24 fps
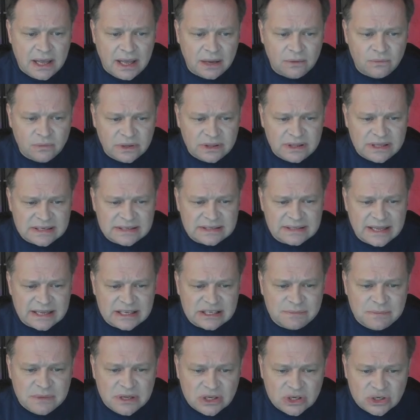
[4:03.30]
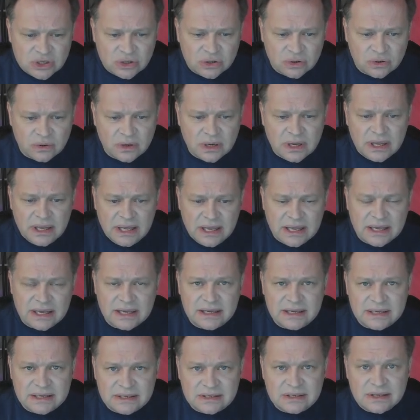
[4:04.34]
what this lets me do
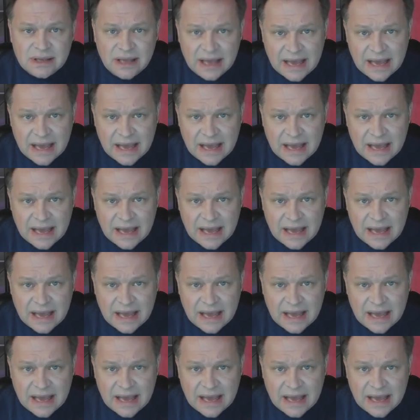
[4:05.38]
is